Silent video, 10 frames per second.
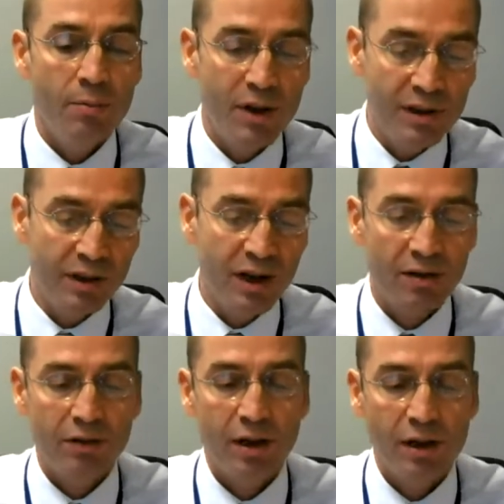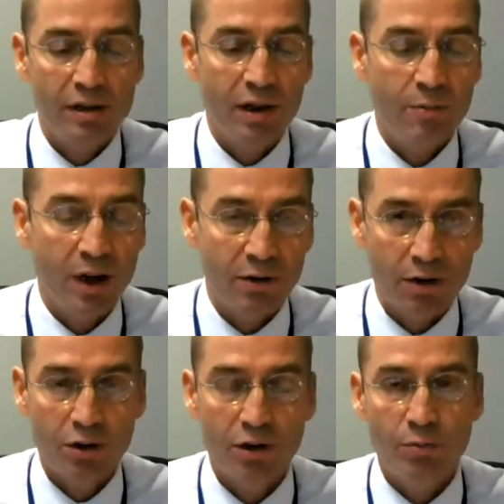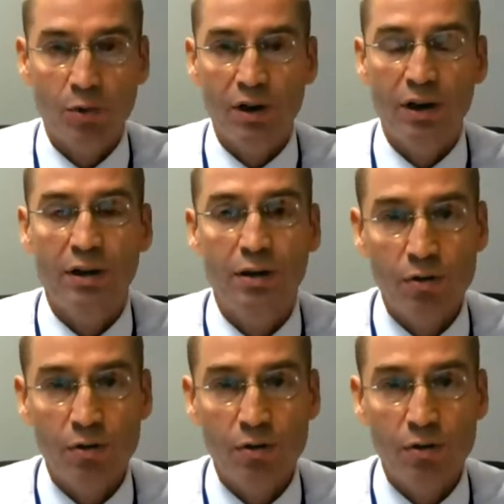peace and governance, and migration and mobility.